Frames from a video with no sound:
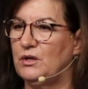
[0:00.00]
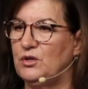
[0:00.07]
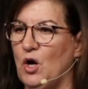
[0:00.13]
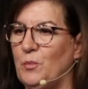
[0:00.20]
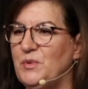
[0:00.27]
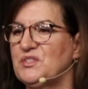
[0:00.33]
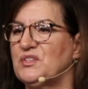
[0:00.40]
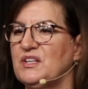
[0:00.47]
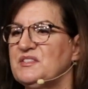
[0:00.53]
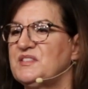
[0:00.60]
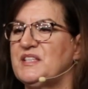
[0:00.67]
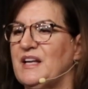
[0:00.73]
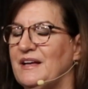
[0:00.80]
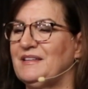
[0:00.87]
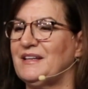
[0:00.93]
Nobody's going to
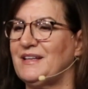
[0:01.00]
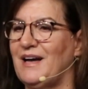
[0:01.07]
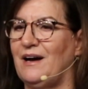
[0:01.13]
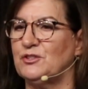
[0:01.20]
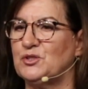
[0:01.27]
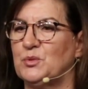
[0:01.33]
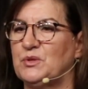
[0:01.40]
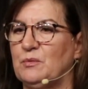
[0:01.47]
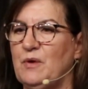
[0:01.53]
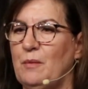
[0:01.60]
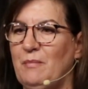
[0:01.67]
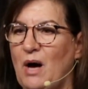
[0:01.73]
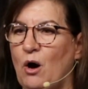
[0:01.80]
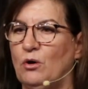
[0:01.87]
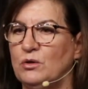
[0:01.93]
sit on the couch with a
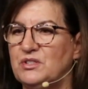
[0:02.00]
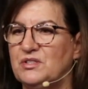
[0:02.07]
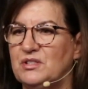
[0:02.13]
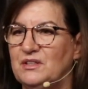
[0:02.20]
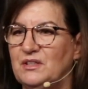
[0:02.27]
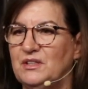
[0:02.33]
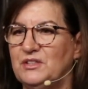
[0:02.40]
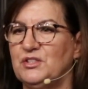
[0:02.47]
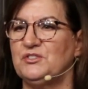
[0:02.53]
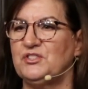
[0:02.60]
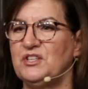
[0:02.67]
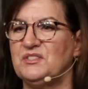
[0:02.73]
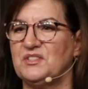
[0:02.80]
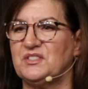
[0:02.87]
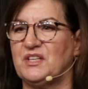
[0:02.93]
remote till
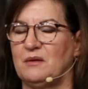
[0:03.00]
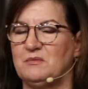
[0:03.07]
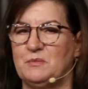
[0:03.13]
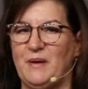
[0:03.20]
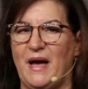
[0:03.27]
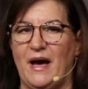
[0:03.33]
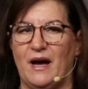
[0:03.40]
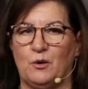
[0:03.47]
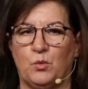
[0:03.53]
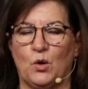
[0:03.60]
Jesus comes back.